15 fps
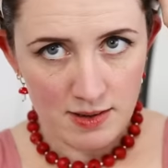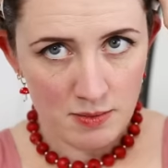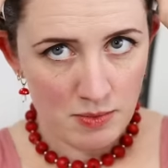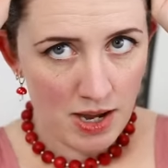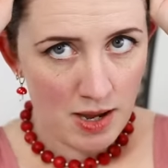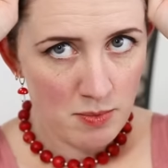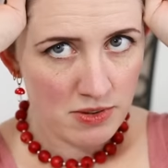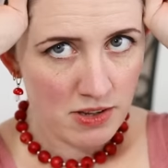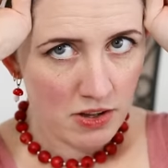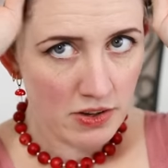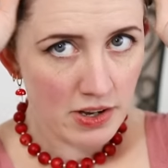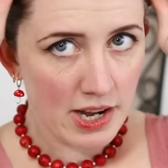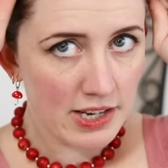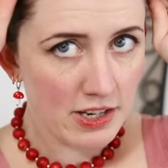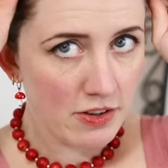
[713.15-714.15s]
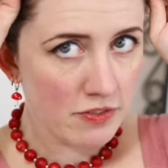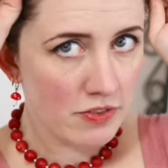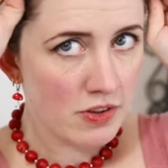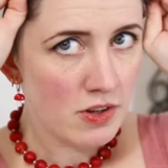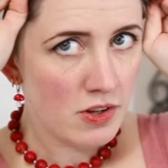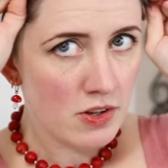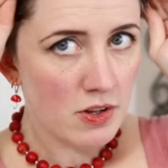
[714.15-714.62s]
Sometimes I'll kind
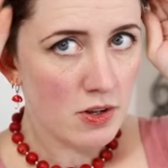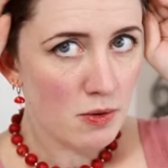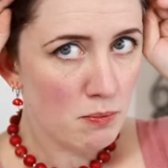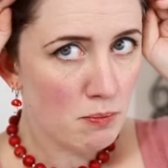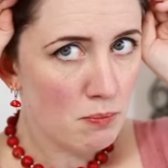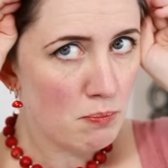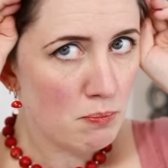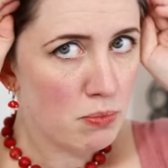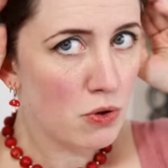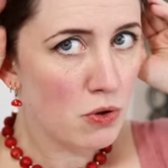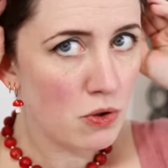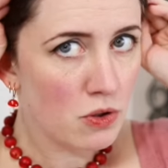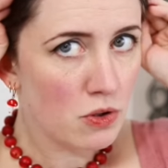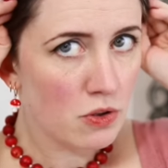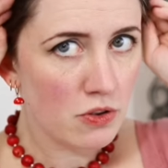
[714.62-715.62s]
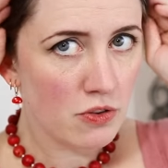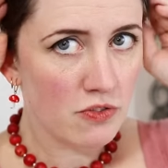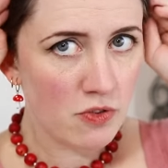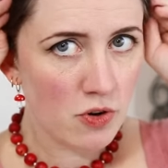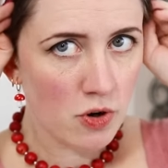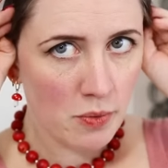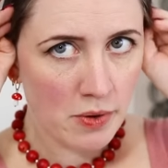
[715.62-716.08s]
of pull the
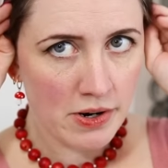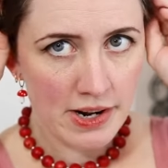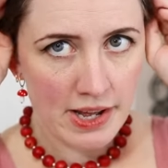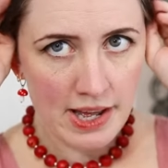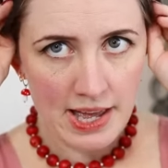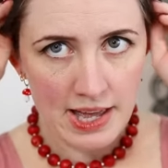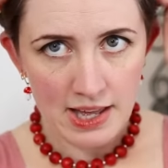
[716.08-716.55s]
forward,